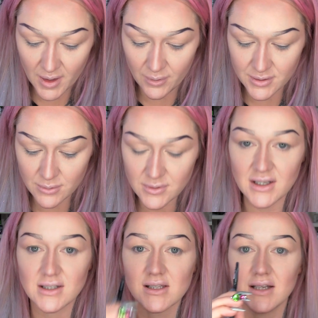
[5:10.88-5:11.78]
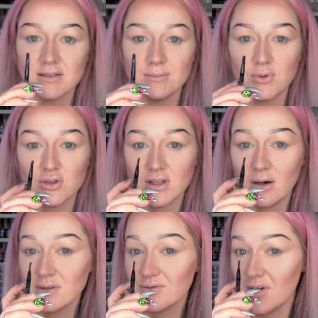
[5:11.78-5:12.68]
Now I don't need a slanted brush
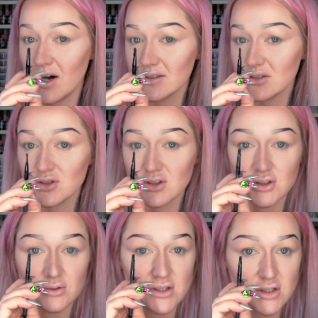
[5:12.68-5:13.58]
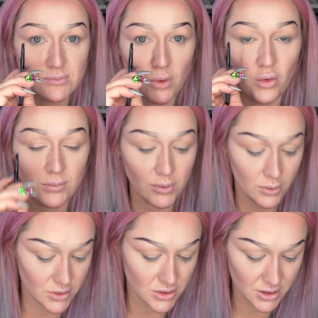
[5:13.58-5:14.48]
now, it's fine to just use a small
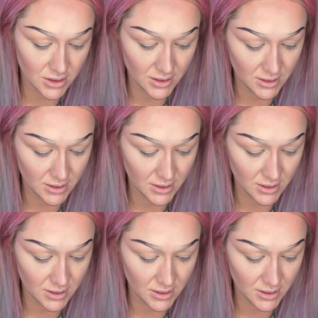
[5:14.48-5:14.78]
brush.